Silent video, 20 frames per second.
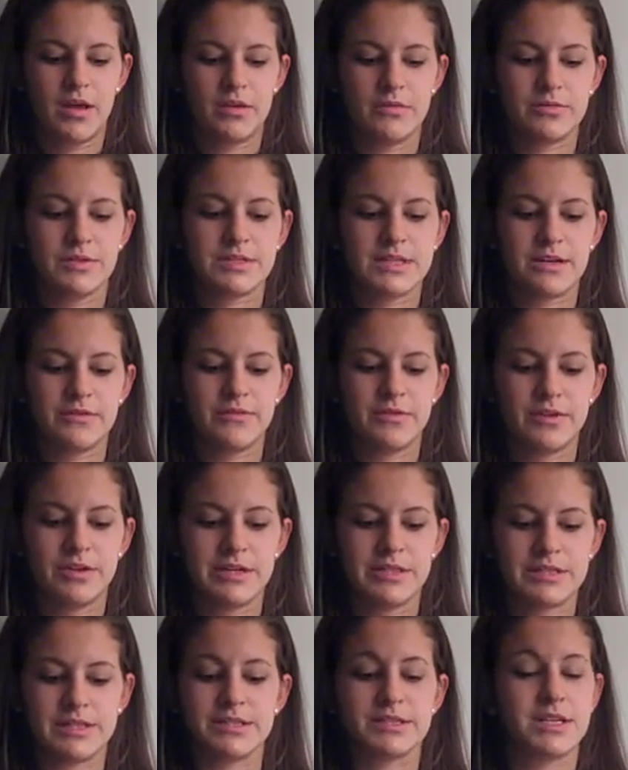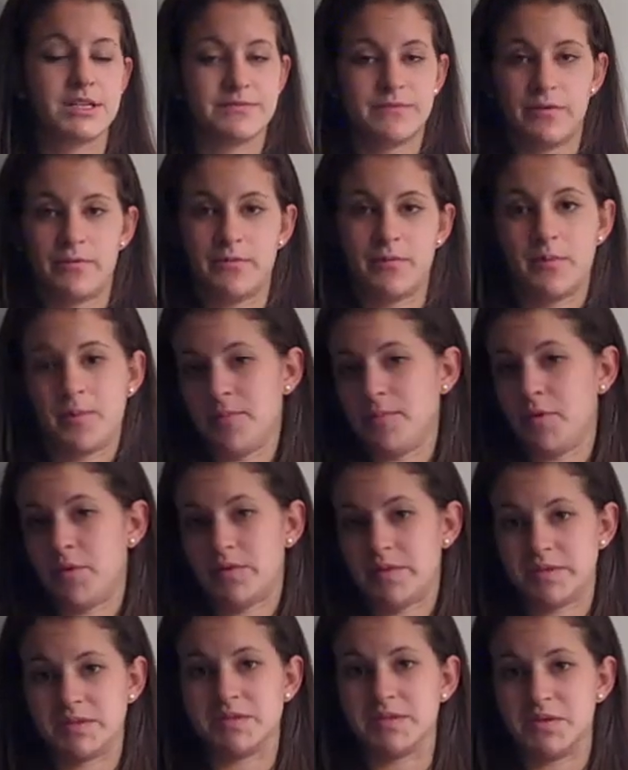It was definitely successful for
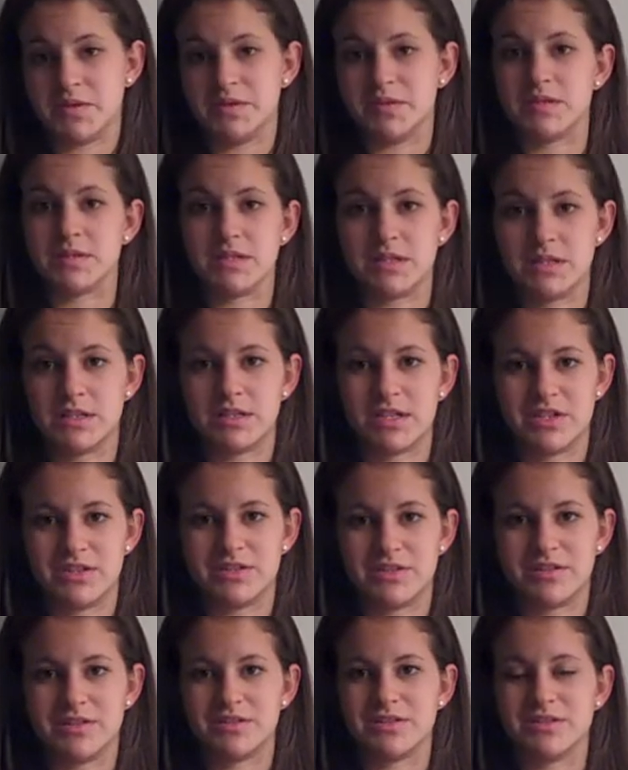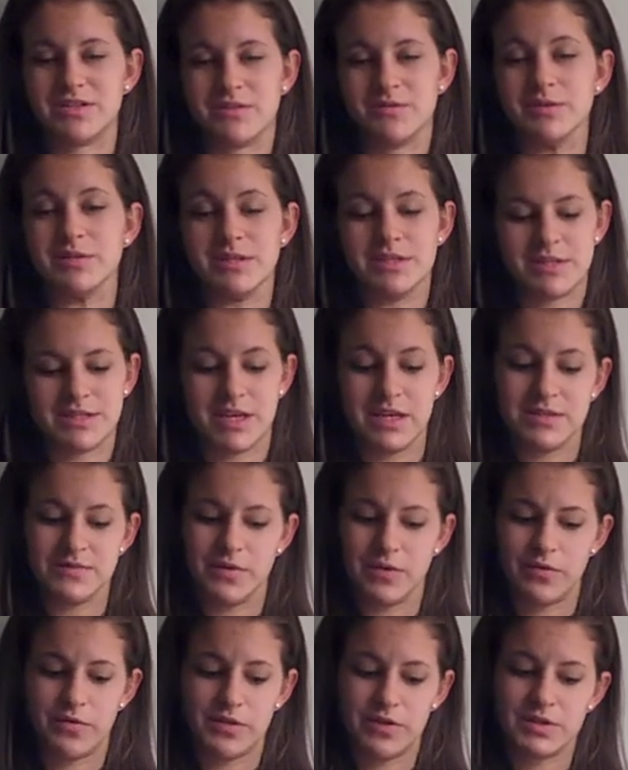both the students and the teachers. It was
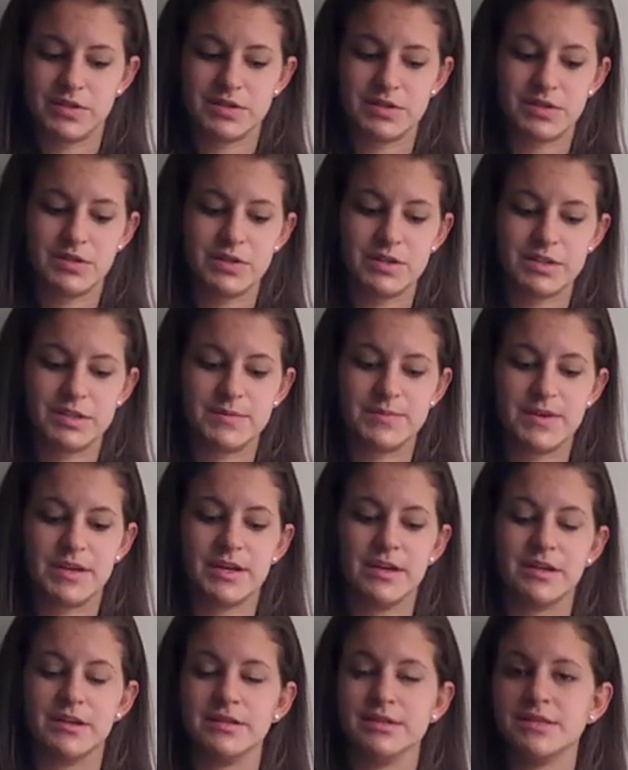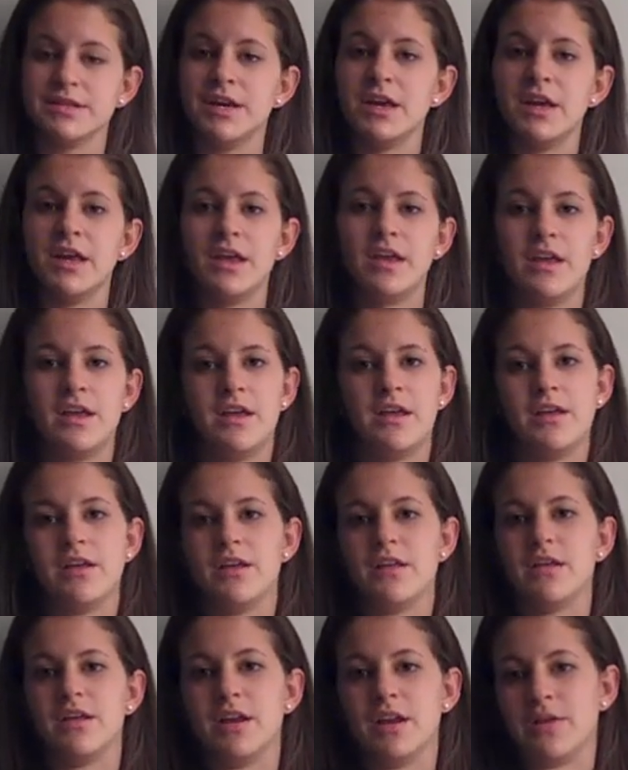successful for the students because,
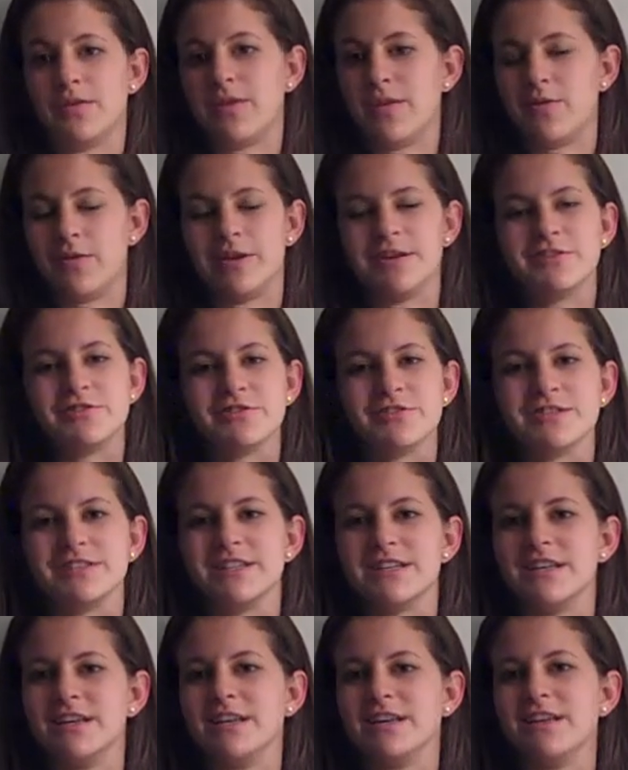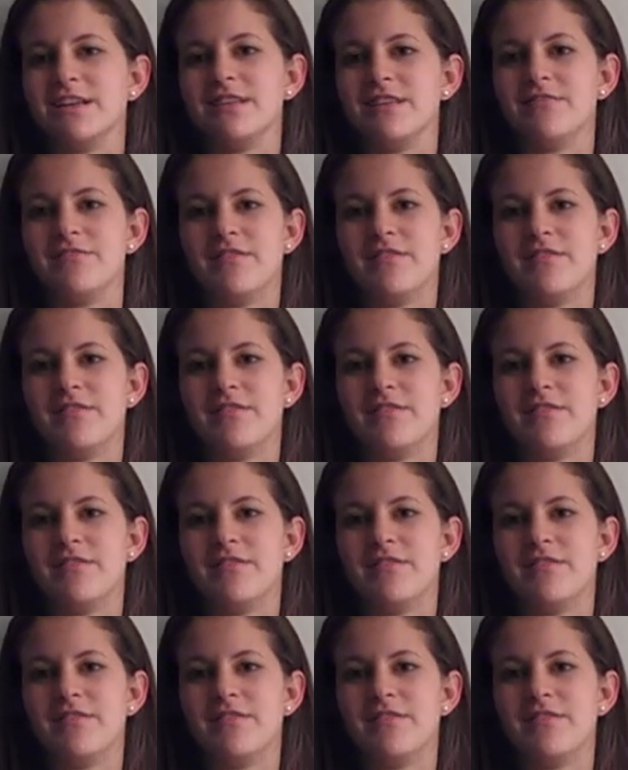they were interested.